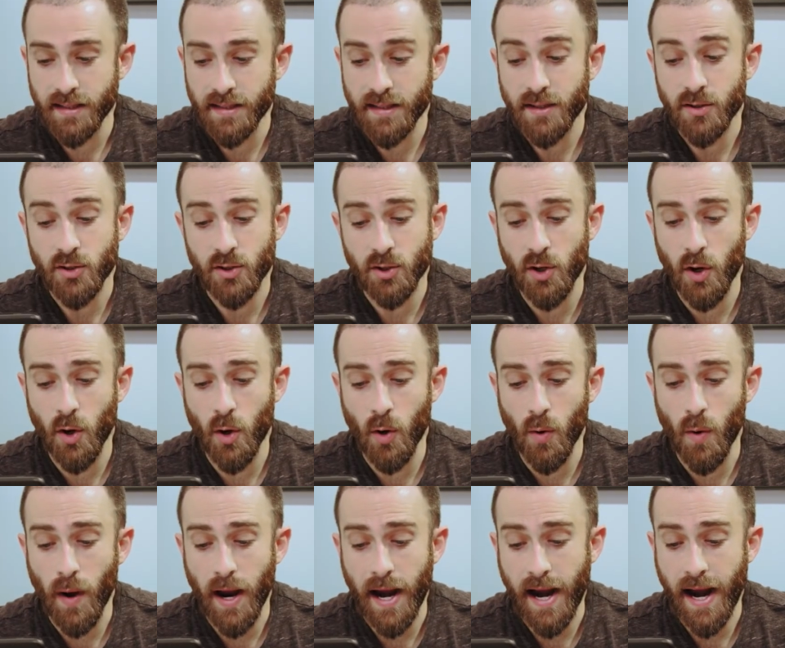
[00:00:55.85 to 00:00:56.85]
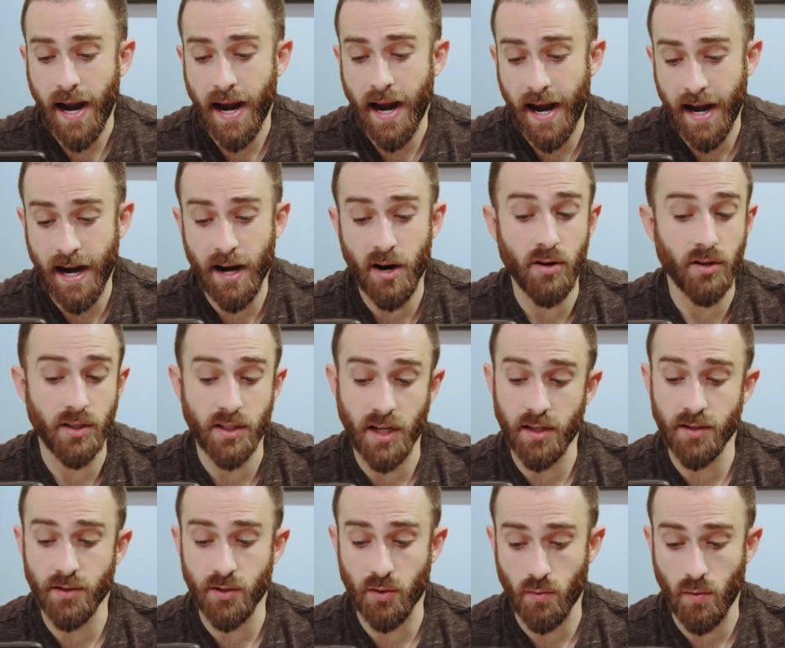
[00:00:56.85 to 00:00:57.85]
so hair
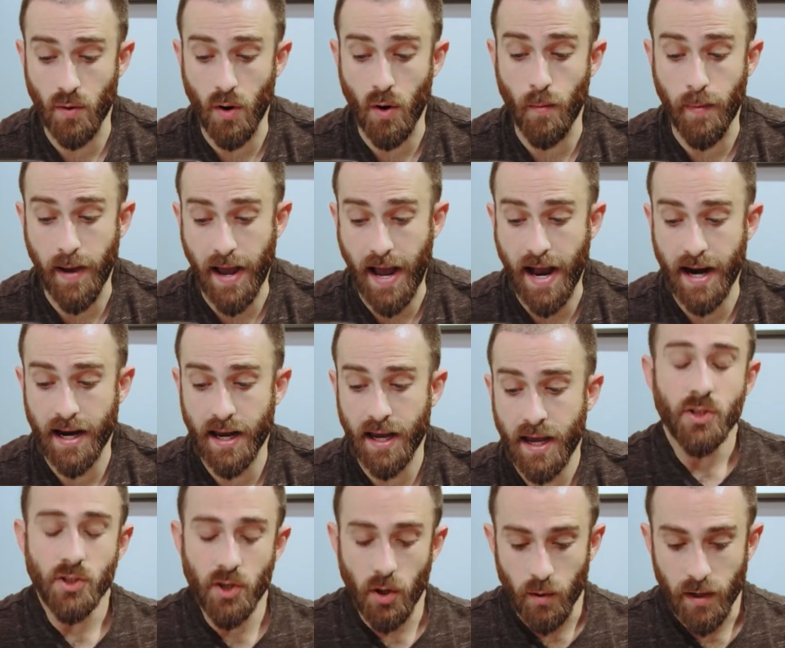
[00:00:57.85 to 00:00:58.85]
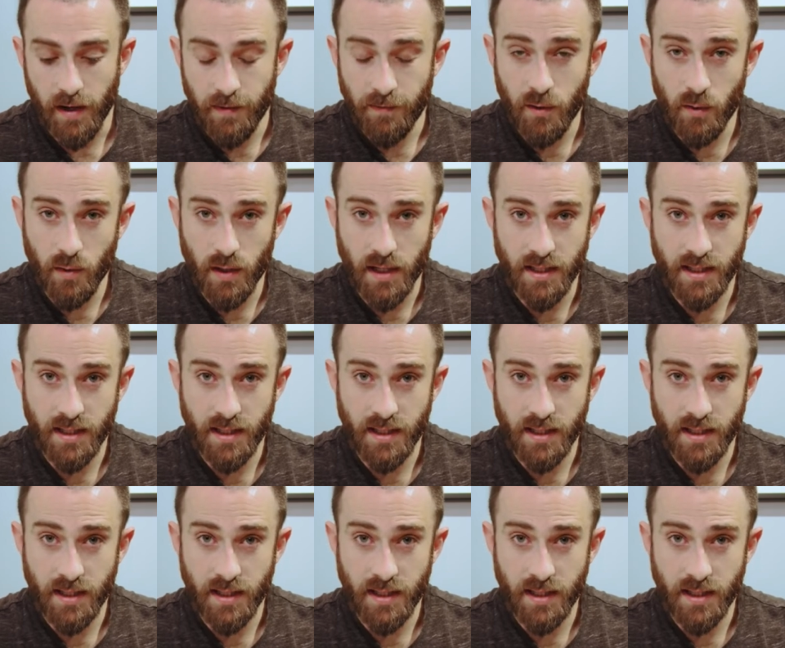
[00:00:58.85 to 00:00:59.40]
does grow back. So if you can